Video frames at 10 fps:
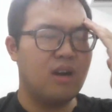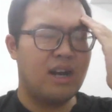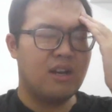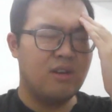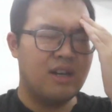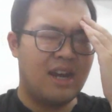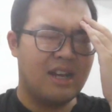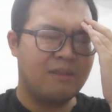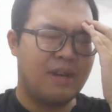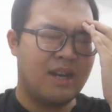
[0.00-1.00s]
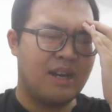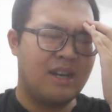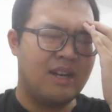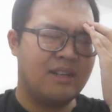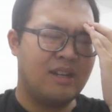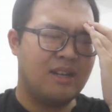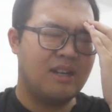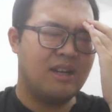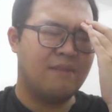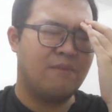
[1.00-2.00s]
I couldn't ask my
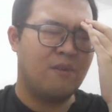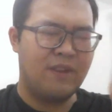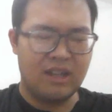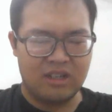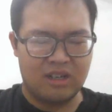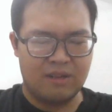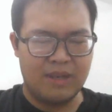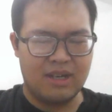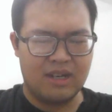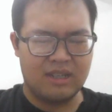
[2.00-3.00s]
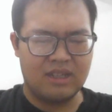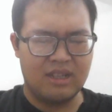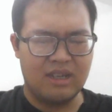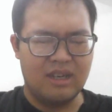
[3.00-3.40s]
professor because